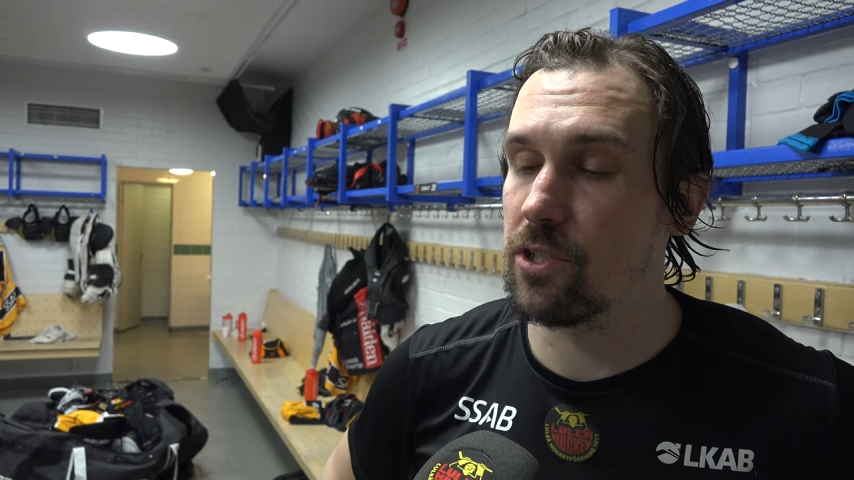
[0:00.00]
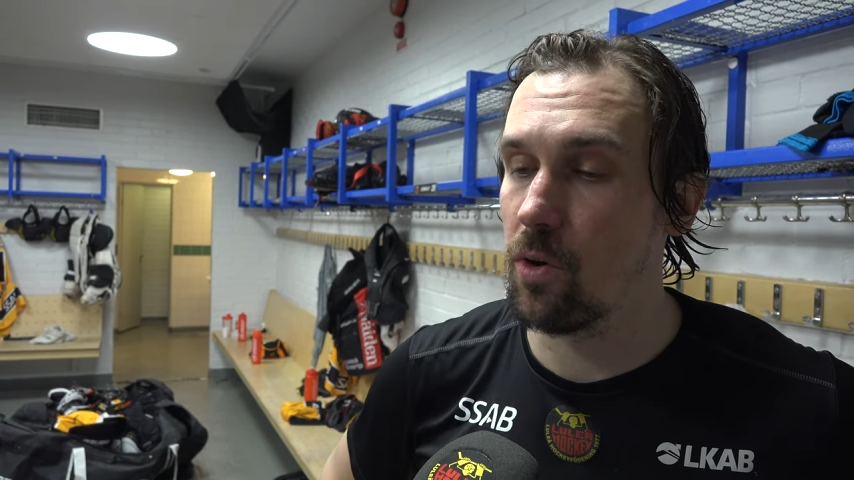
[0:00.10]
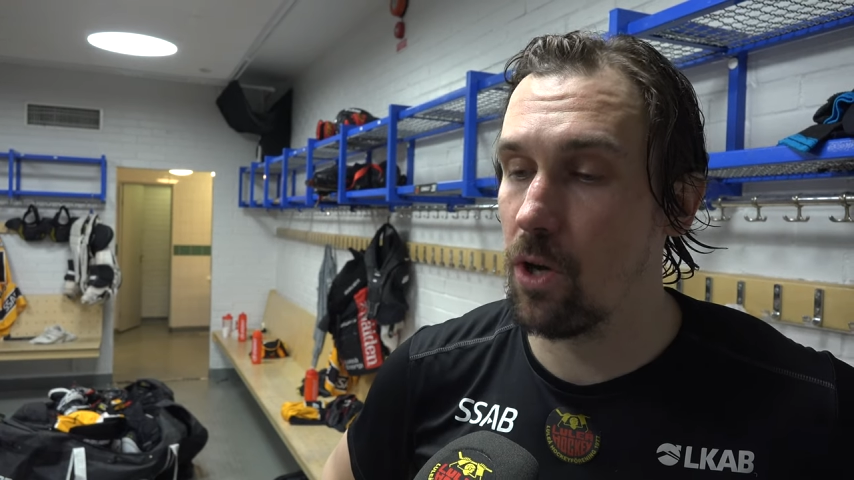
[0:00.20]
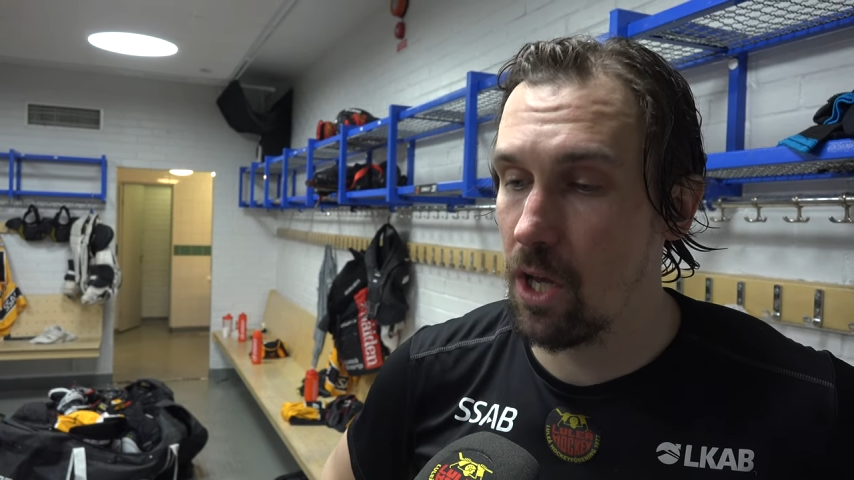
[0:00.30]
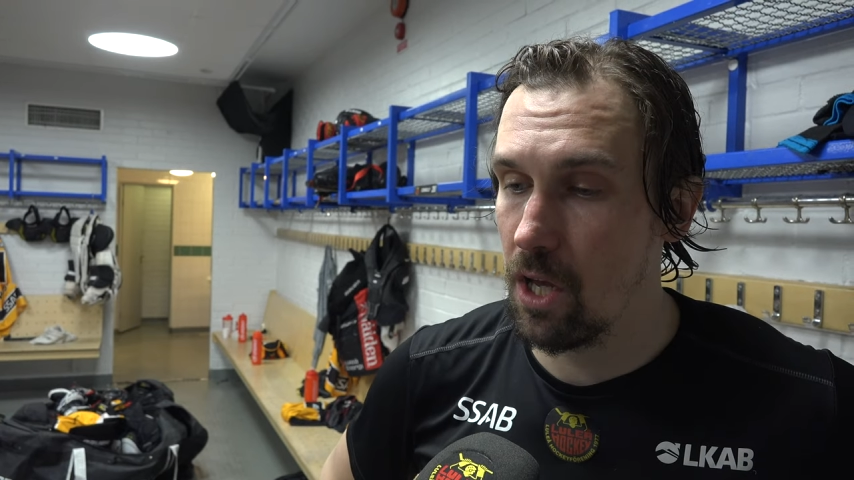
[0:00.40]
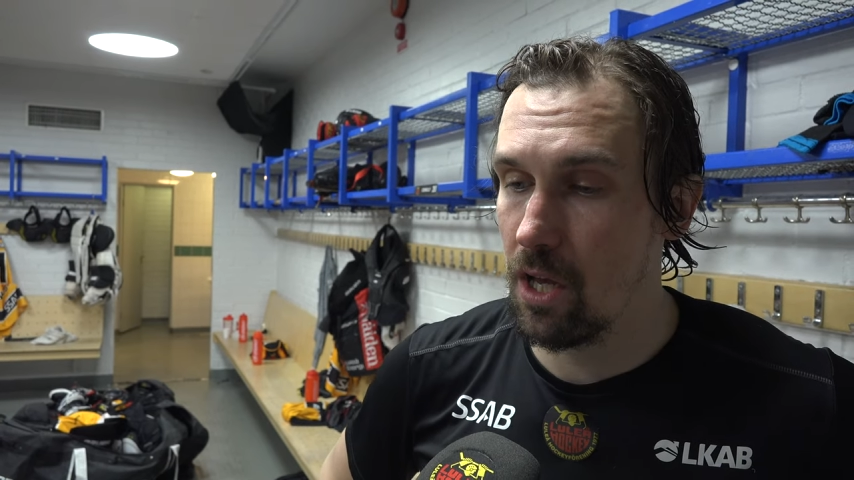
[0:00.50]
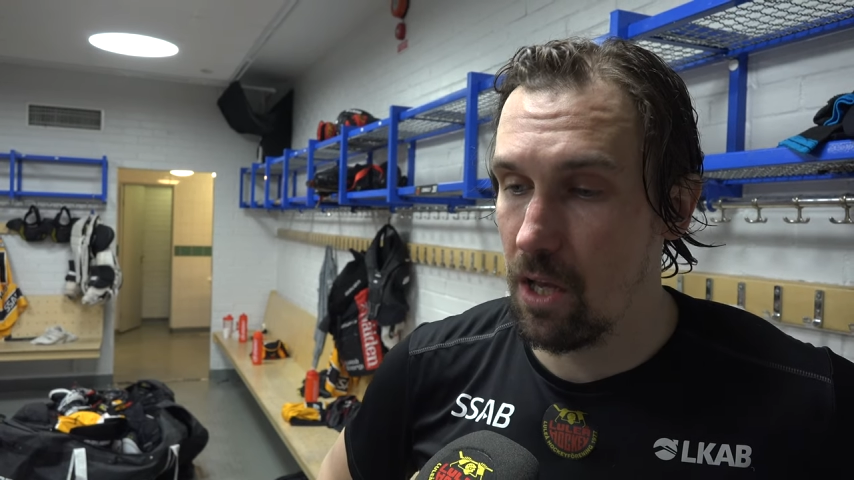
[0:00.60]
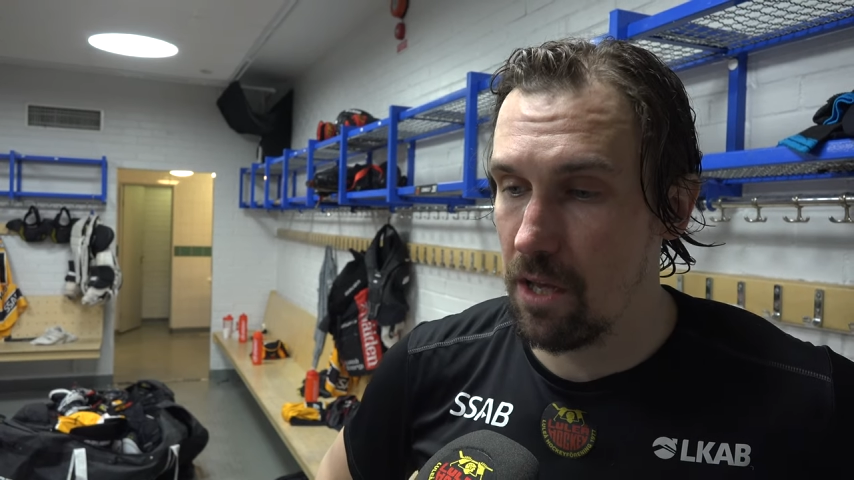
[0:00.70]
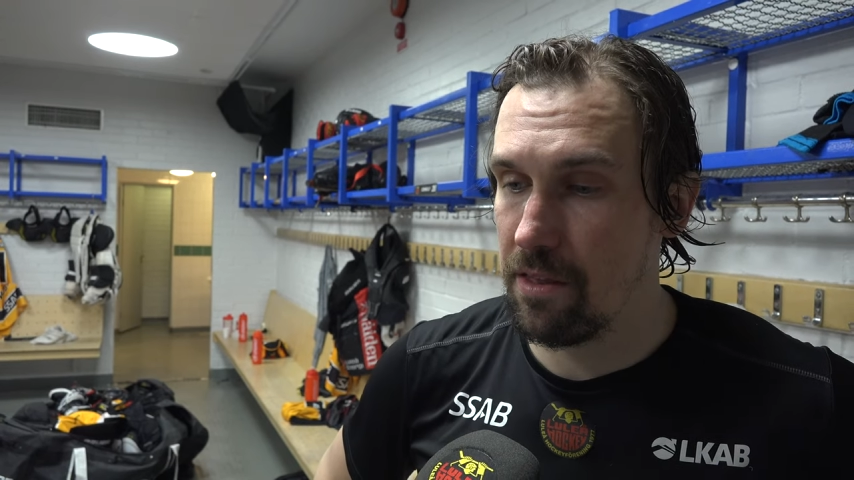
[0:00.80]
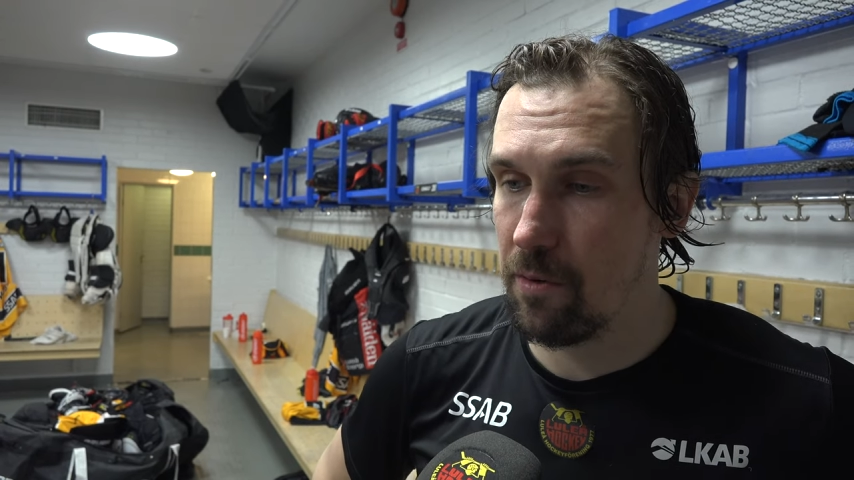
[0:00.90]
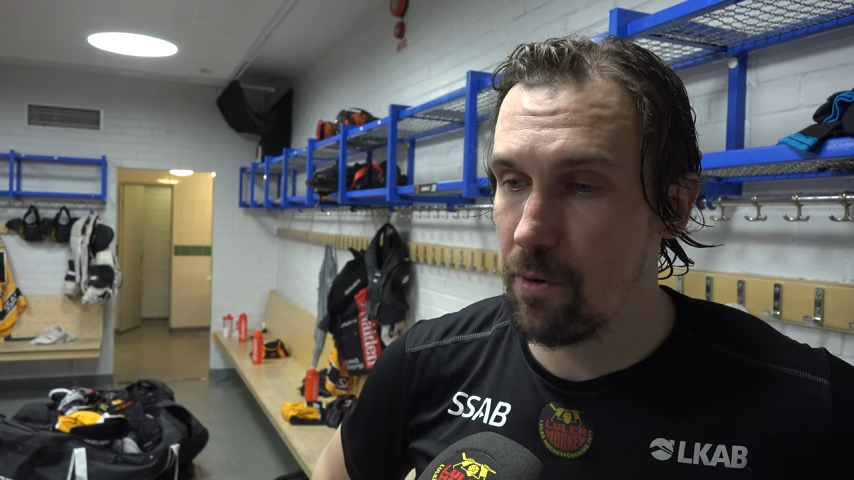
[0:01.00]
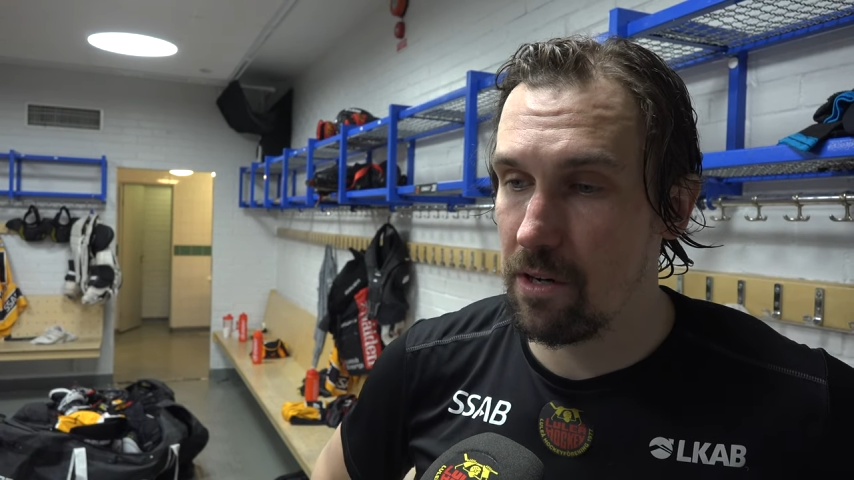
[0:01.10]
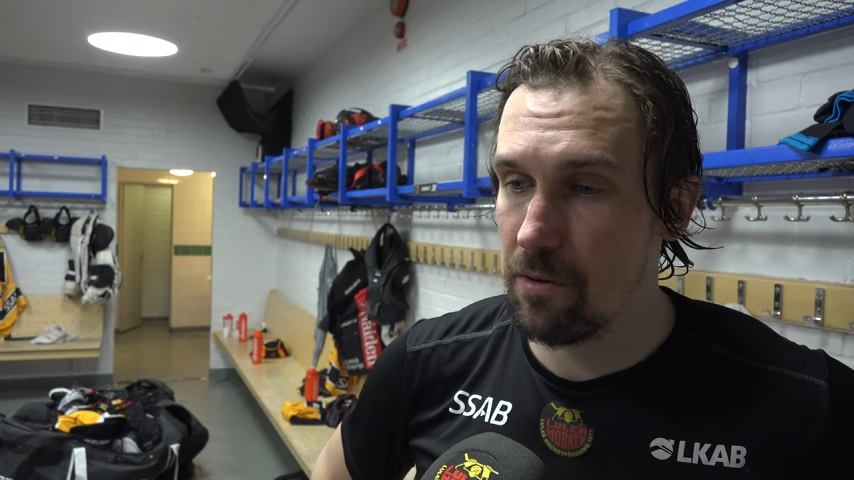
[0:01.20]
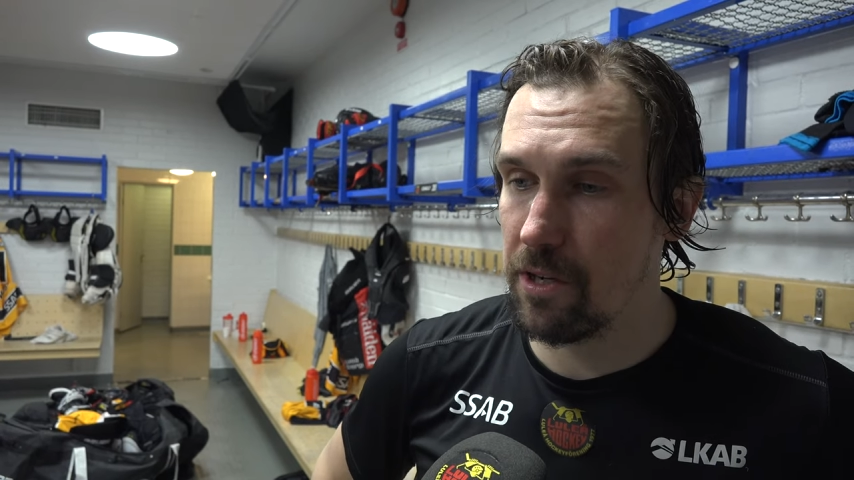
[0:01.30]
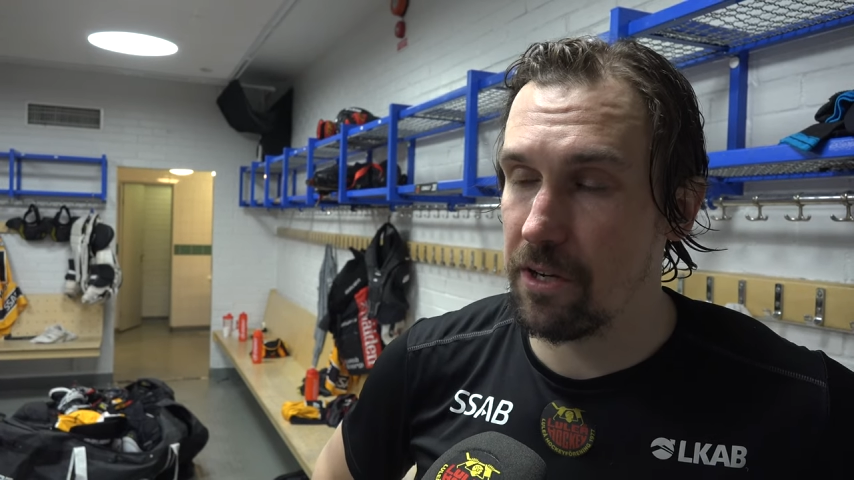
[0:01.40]
So I think
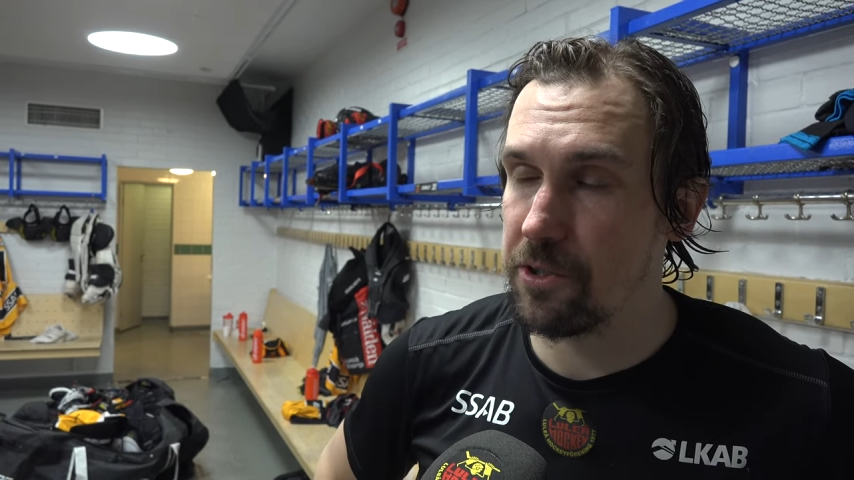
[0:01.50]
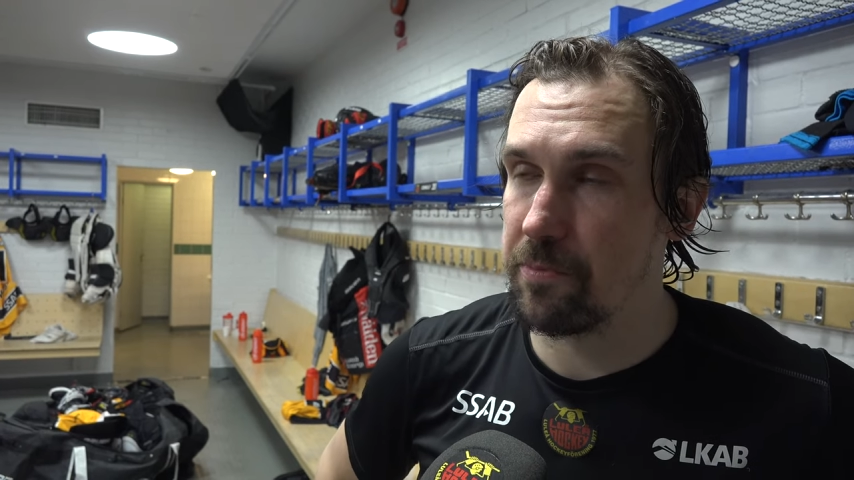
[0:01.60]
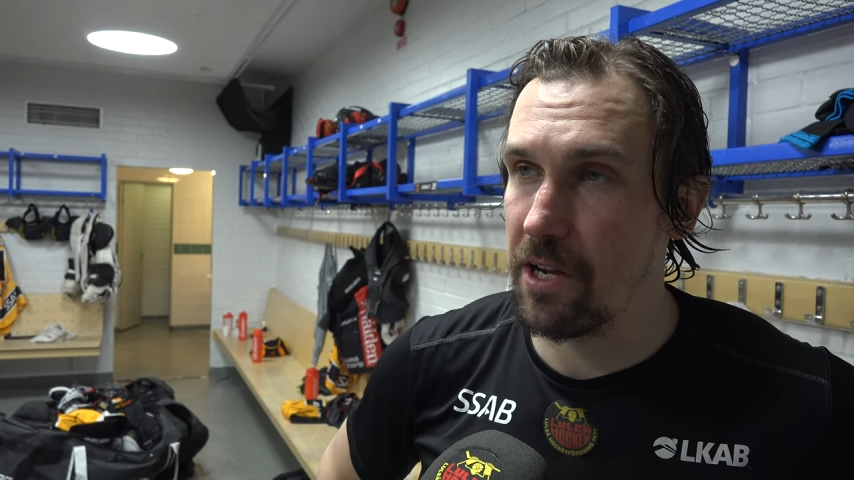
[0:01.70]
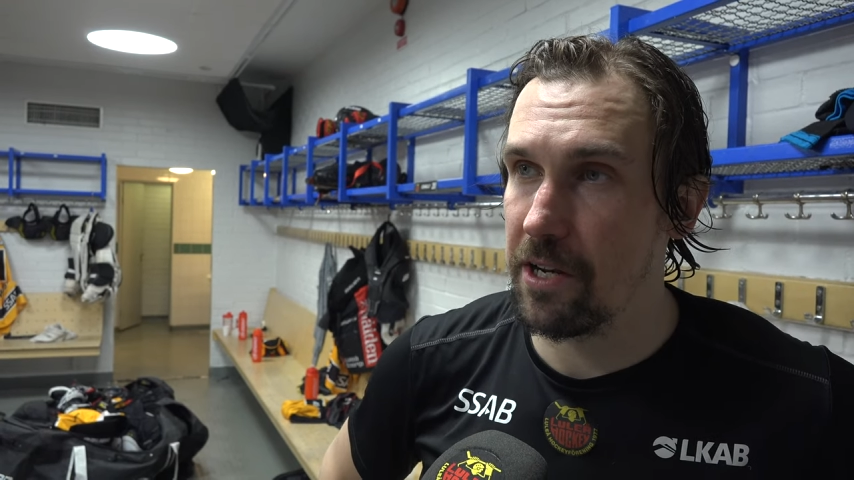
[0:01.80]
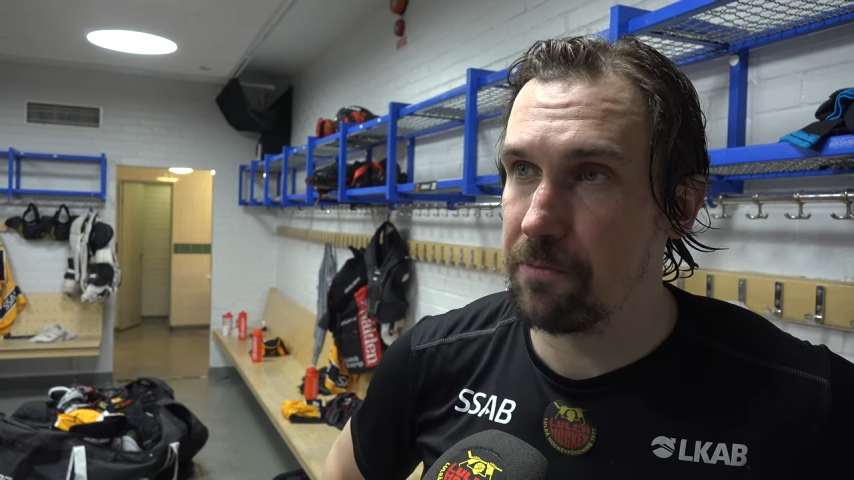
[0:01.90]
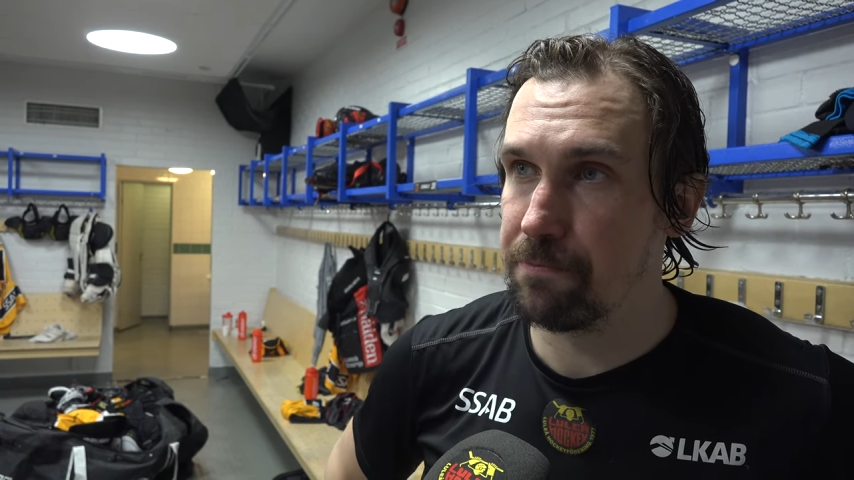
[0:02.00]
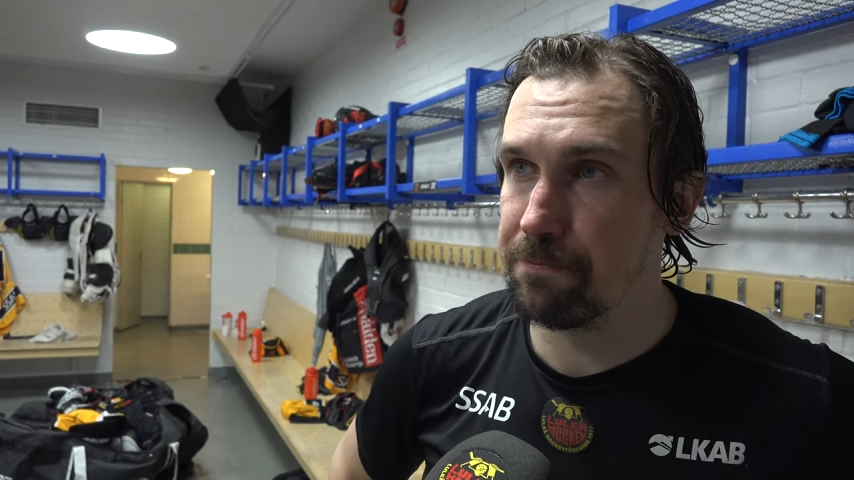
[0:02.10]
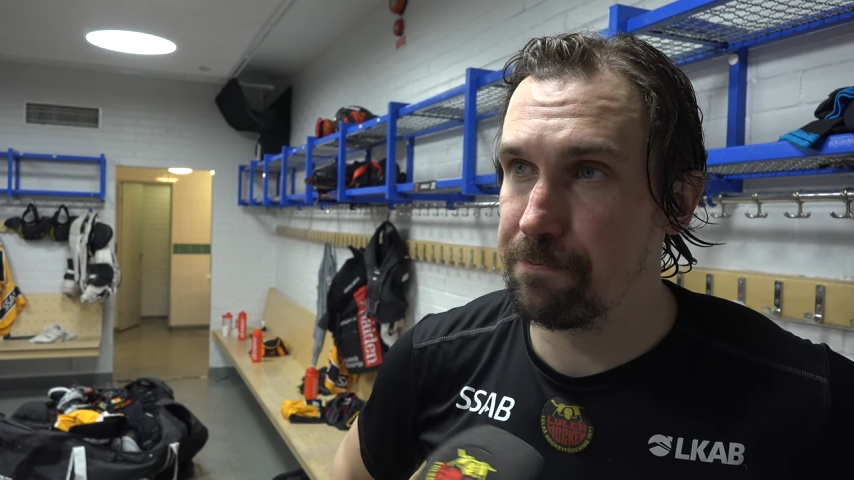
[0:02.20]
we're in a good spot here.